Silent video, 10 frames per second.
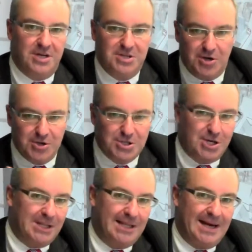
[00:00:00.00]
And he turns to
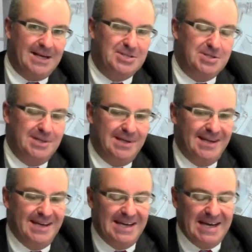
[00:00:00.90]
the class
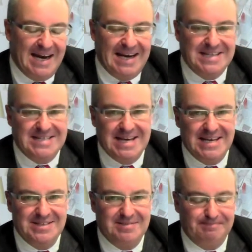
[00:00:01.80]
and he
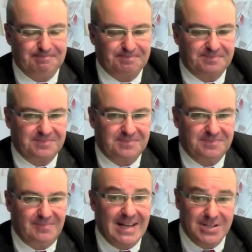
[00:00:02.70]
says,
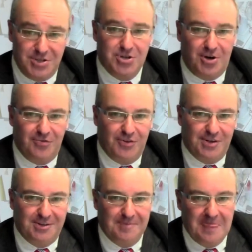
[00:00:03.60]
"Is the jar
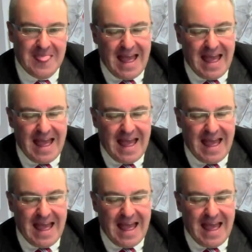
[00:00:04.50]
full?"